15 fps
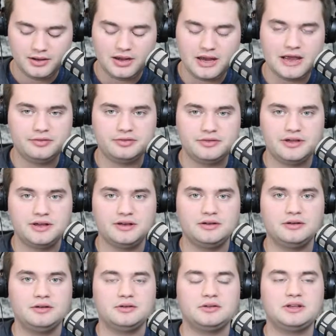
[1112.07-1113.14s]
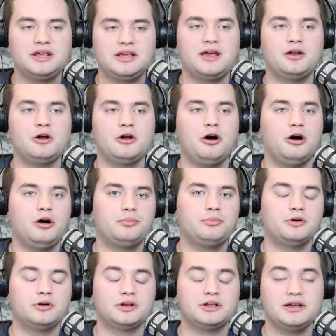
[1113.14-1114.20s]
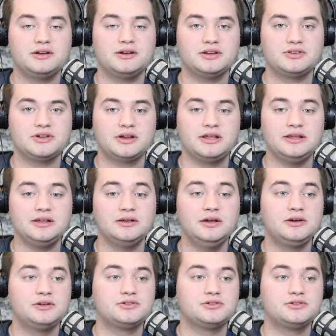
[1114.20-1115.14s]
And then can Auburn or can Kentucky